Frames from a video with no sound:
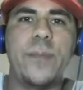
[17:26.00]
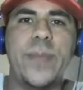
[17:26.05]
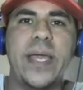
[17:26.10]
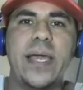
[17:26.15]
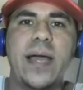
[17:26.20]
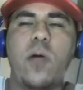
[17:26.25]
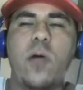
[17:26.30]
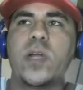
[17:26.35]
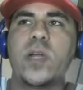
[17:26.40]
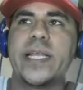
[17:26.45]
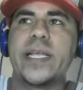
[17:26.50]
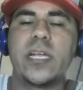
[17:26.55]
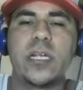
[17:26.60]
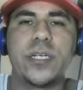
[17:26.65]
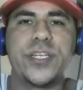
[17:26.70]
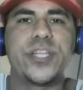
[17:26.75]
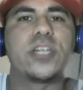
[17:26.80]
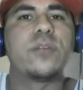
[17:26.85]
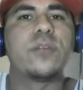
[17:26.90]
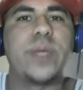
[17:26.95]
want to hear
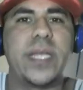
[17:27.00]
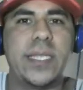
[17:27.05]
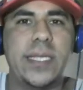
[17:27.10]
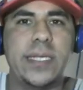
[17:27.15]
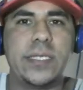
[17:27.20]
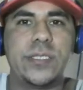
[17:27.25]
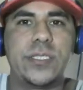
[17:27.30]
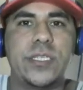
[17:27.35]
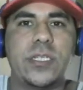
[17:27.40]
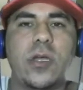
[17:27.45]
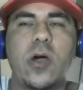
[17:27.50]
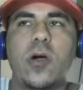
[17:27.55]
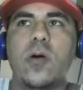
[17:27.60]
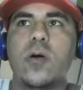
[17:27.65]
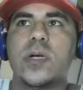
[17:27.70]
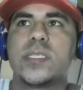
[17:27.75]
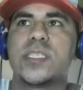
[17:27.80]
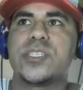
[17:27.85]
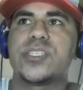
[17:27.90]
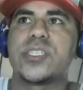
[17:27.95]
your opinions. You know,
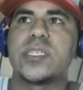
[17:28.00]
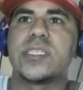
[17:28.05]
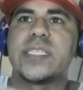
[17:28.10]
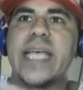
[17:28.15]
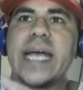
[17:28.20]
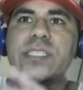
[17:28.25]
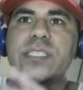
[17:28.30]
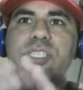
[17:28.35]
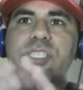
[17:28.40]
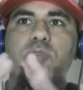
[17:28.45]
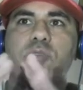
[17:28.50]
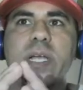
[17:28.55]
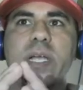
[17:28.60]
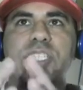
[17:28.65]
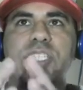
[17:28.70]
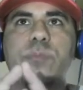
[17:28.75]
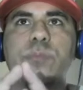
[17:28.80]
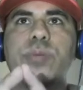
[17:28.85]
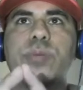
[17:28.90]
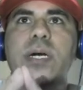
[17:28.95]
it's just a sad
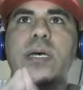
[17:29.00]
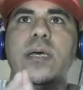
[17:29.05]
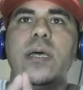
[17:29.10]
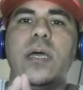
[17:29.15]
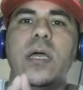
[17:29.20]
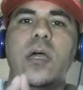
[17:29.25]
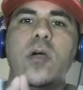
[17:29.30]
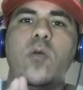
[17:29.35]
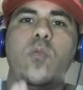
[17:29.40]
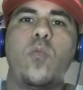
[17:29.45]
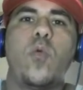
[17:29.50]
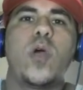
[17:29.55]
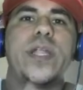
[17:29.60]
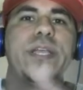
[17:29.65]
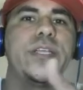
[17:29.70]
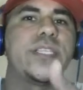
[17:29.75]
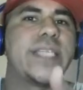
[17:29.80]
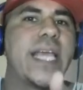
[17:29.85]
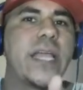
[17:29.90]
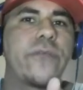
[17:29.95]
situation, but what do
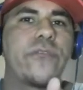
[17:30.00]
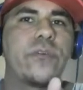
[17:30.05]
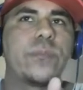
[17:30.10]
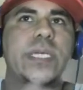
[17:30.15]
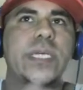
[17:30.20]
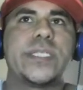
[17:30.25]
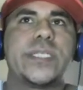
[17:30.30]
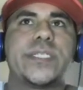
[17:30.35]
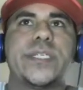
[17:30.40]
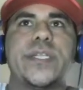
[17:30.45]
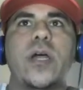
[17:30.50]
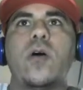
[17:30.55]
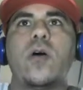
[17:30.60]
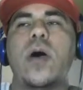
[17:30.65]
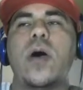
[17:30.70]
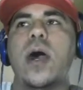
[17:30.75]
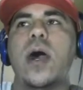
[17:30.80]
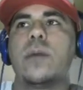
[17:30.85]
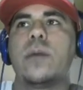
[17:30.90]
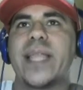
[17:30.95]
you take from this? You know,
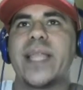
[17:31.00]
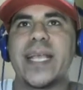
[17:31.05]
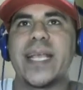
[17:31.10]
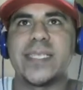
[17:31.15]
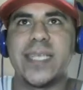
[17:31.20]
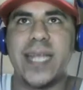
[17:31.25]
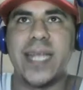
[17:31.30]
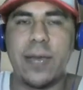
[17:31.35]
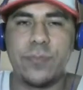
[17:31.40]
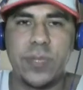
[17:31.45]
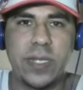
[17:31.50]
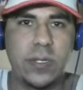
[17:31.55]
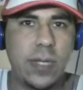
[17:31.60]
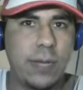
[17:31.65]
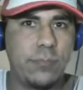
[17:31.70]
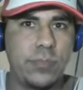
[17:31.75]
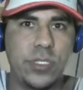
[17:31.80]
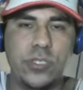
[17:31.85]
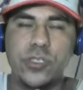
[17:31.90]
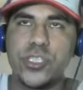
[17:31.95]
like I said,
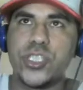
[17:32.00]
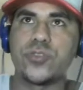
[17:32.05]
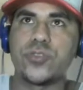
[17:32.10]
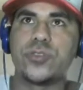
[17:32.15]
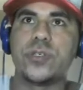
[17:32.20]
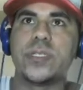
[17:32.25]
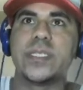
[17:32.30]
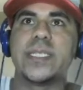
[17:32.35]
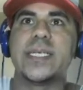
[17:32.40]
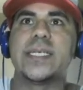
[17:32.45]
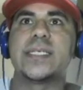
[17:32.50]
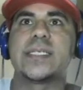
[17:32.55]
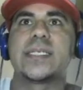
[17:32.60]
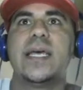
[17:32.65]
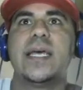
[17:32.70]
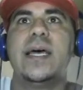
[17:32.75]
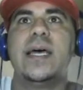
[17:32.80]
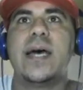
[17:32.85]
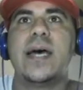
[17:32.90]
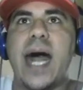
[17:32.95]
I'm neutral in this.
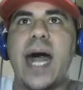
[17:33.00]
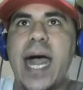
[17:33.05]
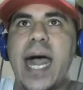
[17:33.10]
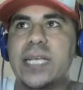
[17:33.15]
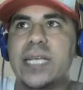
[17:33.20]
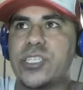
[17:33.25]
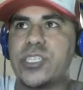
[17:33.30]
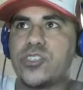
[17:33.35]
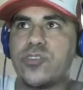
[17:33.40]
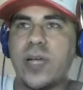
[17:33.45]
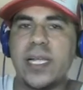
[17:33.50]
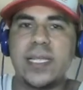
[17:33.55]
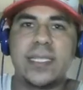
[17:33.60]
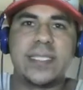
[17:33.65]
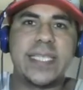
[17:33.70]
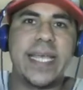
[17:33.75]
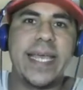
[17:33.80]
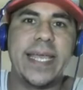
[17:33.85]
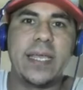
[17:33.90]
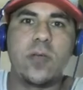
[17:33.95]
I just try to
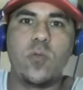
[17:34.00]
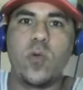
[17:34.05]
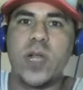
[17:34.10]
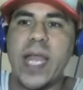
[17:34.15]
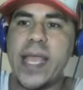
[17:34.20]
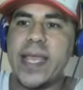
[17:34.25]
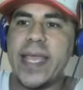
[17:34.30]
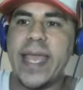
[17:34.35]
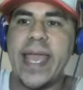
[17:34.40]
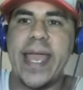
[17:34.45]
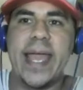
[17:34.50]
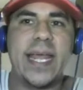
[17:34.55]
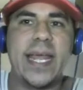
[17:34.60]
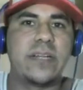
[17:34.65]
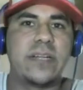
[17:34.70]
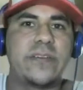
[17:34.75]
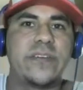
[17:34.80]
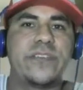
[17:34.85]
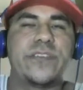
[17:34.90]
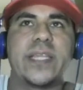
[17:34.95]
take what I can out
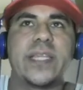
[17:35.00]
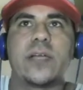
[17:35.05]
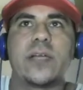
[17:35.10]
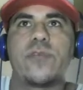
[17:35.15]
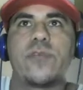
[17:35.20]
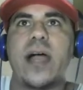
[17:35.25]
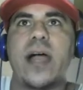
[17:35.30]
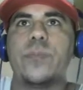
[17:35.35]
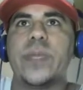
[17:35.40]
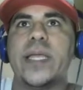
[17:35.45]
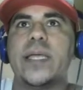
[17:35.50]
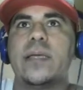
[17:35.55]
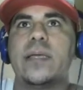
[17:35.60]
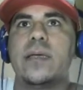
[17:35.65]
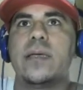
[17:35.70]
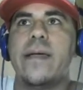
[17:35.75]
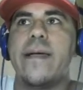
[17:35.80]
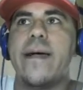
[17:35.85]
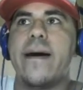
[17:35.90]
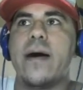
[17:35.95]
of everything around me,
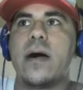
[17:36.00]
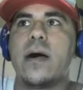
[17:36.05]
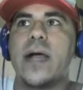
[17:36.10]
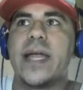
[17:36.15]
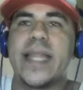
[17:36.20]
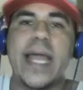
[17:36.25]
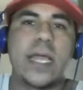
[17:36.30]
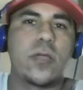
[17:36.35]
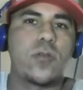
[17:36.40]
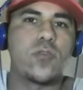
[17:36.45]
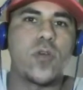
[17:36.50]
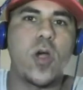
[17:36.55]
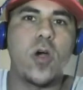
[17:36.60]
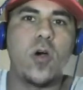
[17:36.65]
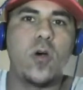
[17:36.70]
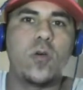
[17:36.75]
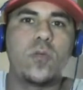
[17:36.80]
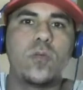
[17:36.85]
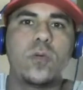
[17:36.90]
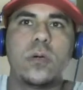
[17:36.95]
and I
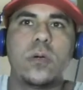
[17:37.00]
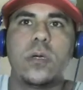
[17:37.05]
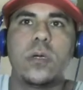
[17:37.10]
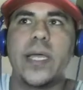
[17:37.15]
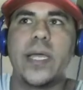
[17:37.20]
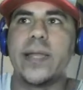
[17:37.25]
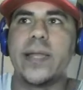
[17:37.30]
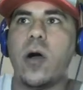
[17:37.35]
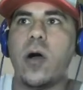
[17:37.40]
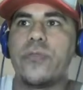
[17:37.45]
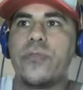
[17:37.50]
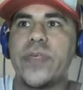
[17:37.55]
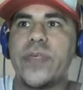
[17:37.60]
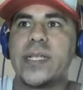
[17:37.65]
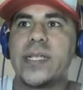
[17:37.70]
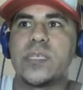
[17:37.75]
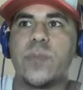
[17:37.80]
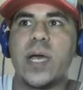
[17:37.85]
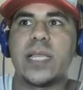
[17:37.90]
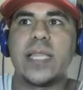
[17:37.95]
grow in all
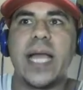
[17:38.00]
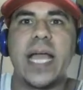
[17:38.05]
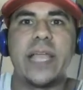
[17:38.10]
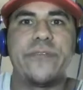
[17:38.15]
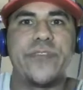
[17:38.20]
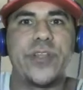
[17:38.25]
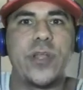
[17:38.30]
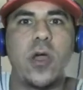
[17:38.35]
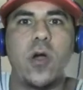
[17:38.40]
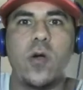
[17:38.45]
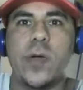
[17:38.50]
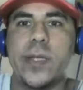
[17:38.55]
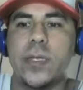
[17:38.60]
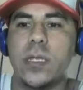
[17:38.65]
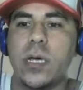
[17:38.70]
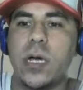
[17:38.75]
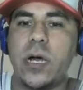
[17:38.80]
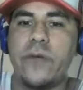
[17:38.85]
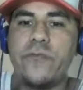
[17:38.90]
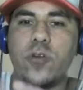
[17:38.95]
things in my life, you know. And
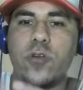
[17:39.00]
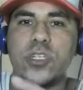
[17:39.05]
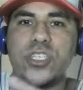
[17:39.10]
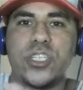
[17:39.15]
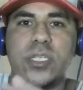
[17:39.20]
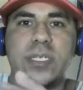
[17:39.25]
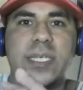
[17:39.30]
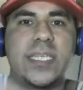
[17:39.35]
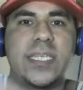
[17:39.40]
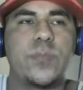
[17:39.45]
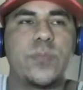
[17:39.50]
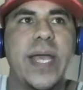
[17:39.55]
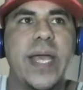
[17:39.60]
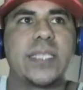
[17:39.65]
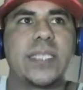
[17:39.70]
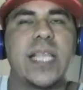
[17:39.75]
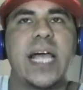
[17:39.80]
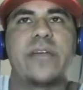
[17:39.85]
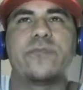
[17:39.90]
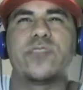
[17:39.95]
unfortunately, this
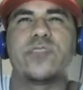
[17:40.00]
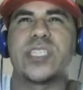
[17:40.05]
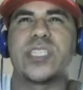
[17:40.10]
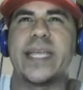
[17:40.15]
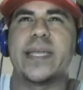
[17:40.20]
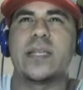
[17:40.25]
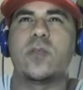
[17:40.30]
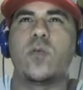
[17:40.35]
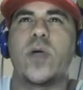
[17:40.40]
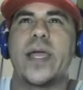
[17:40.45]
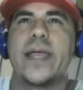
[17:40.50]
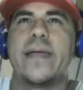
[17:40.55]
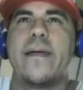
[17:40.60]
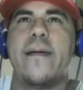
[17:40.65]
man's life was taken away.